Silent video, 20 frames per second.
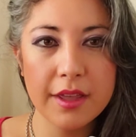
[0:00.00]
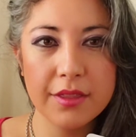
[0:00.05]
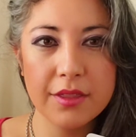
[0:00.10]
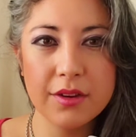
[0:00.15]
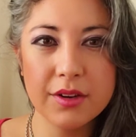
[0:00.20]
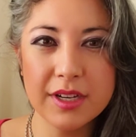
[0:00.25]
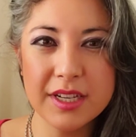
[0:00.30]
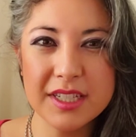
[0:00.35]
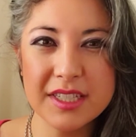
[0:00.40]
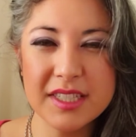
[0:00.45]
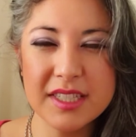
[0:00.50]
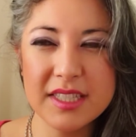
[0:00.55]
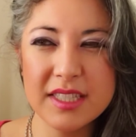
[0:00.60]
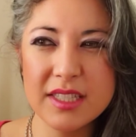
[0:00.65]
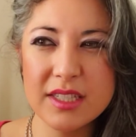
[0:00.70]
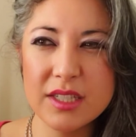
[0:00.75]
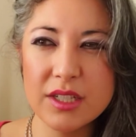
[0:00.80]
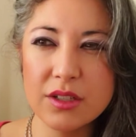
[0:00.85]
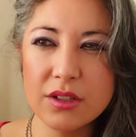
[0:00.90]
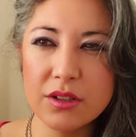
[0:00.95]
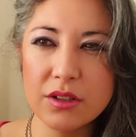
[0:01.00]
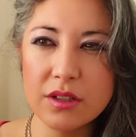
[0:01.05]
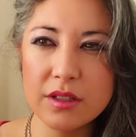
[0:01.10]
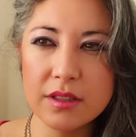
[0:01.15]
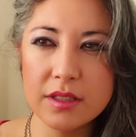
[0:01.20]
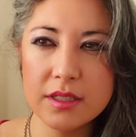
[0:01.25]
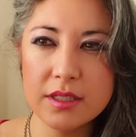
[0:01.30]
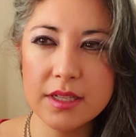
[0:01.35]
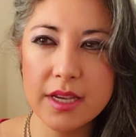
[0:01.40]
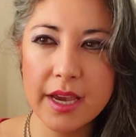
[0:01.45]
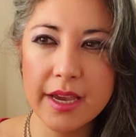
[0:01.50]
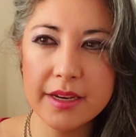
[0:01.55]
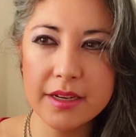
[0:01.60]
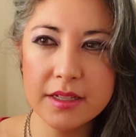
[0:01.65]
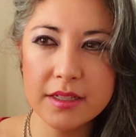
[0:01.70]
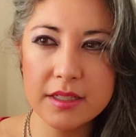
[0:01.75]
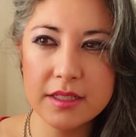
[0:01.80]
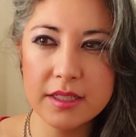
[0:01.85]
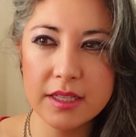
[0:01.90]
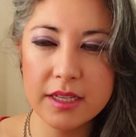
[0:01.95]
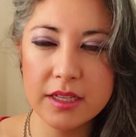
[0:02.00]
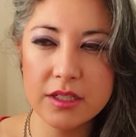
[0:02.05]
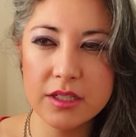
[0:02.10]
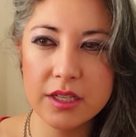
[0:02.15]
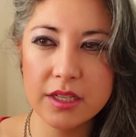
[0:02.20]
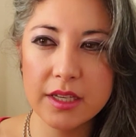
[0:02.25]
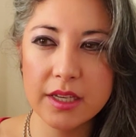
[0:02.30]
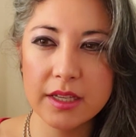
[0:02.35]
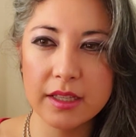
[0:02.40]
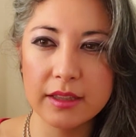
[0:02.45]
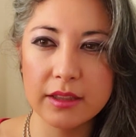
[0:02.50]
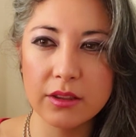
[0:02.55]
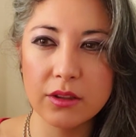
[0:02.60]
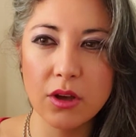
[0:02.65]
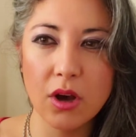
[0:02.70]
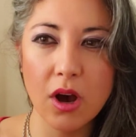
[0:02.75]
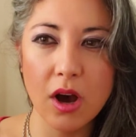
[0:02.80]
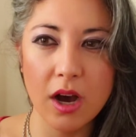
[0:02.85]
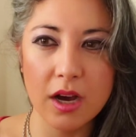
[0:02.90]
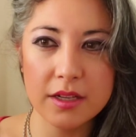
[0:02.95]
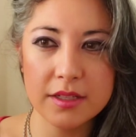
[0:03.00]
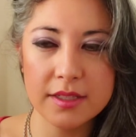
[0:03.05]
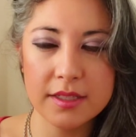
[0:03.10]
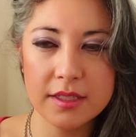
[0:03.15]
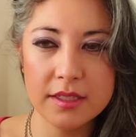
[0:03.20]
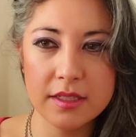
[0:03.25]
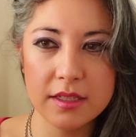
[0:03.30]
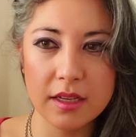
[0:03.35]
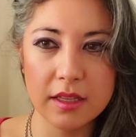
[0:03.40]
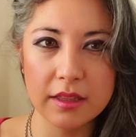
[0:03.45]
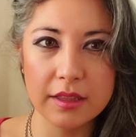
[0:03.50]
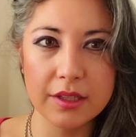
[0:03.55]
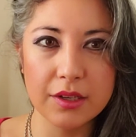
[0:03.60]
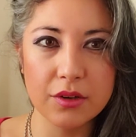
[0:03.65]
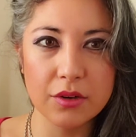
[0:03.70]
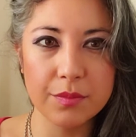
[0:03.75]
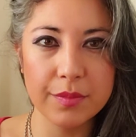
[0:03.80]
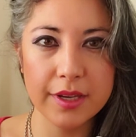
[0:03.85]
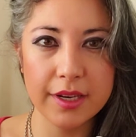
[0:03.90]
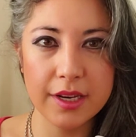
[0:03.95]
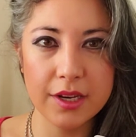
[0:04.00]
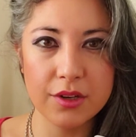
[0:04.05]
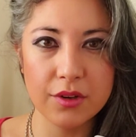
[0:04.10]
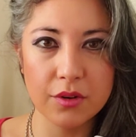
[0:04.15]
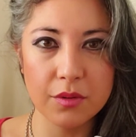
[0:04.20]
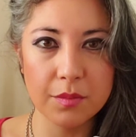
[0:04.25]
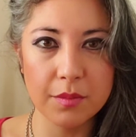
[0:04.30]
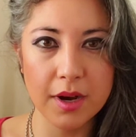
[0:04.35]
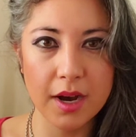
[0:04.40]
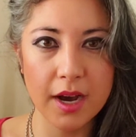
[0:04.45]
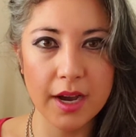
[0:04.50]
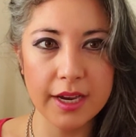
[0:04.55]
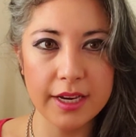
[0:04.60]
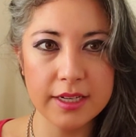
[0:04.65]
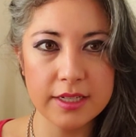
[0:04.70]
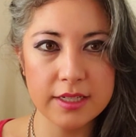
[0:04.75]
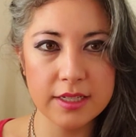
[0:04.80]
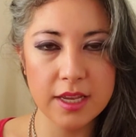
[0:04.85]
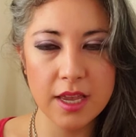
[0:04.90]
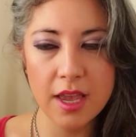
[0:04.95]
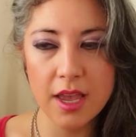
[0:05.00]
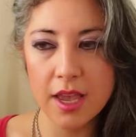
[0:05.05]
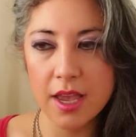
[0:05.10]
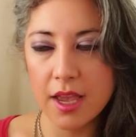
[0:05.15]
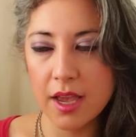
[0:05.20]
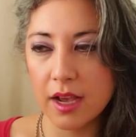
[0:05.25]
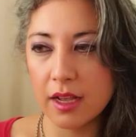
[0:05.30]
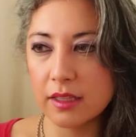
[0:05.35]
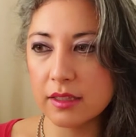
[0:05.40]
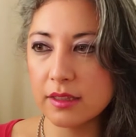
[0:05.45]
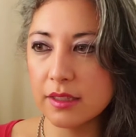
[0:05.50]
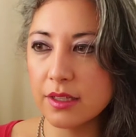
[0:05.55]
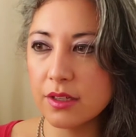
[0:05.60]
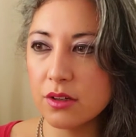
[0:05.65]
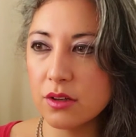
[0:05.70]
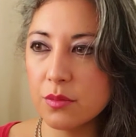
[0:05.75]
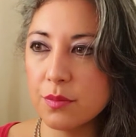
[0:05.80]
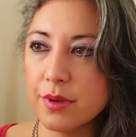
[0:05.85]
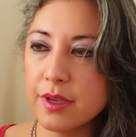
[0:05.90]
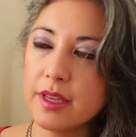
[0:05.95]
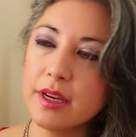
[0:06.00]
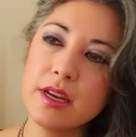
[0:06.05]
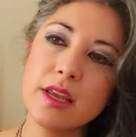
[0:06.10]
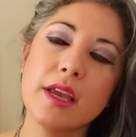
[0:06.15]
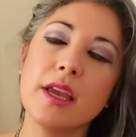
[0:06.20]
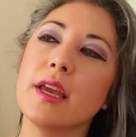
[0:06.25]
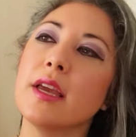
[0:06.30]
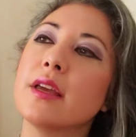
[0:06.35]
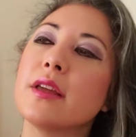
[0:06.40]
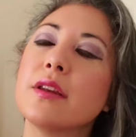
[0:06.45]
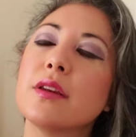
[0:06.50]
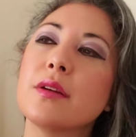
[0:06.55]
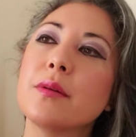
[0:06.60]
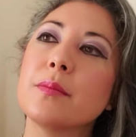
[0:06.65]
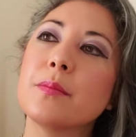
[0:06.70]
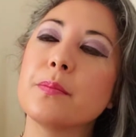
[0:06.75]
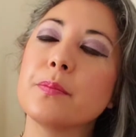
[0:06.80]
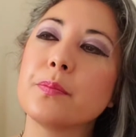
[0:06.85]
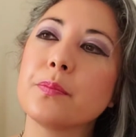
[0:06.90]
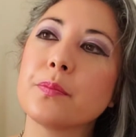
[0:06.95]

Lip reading: there is still the tendency to get lost a little bit in your mind, a little bit in